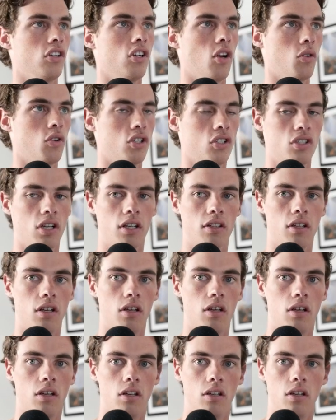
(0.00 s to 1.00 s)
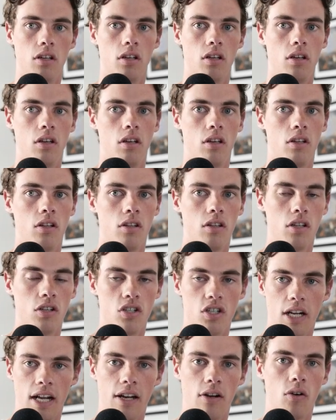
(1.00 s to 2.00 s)
just check the
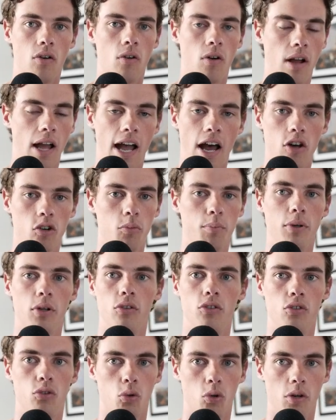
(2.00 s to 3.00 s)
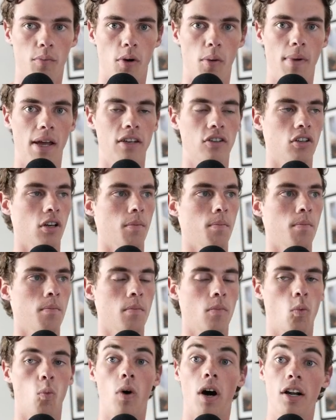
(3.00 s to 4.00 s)
channel, How to Build Story Momentum.
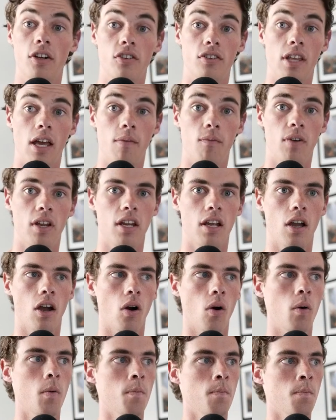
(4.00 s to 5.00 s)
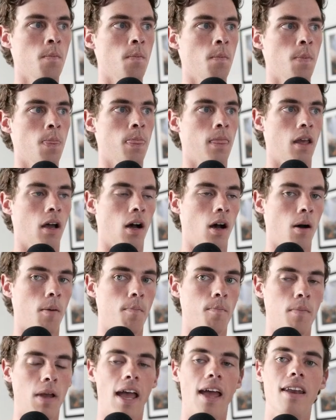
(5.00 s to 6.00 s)
Watch that video.
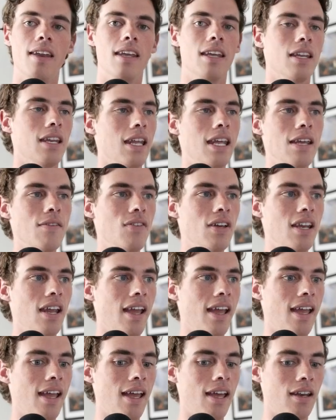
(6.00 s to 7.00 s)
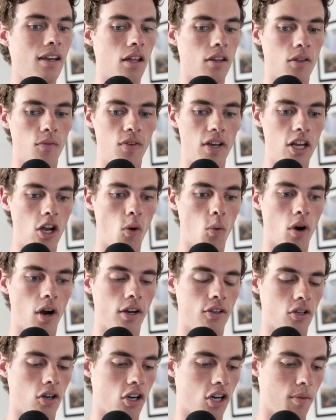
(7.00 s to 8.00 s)
Even in the video where I
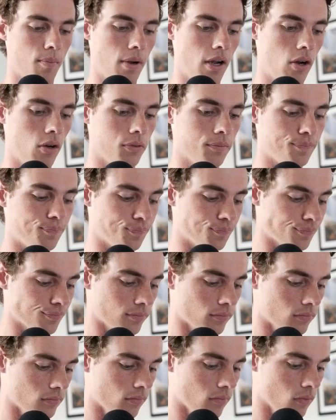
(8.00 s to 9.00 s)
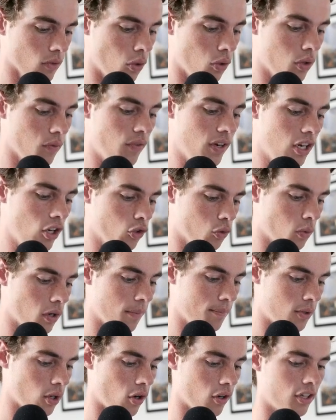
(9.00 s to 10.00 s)
talk about, or the videos where
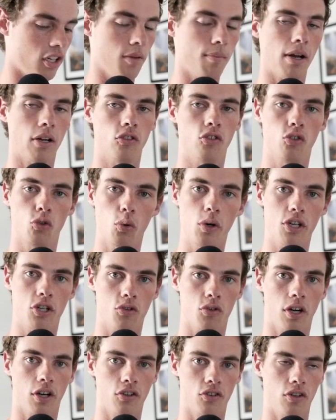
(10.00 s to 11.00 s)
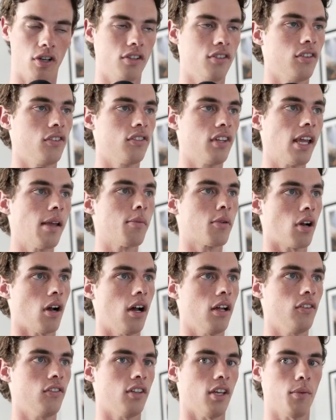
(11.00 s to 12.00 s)
I'm talking about story structure, it's the same
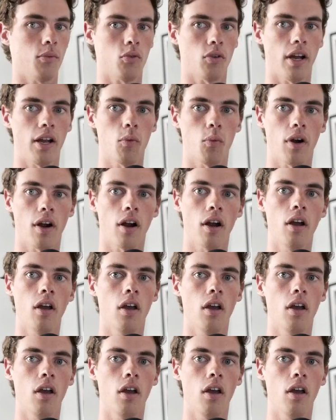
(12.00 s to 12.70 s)
concept, right? Where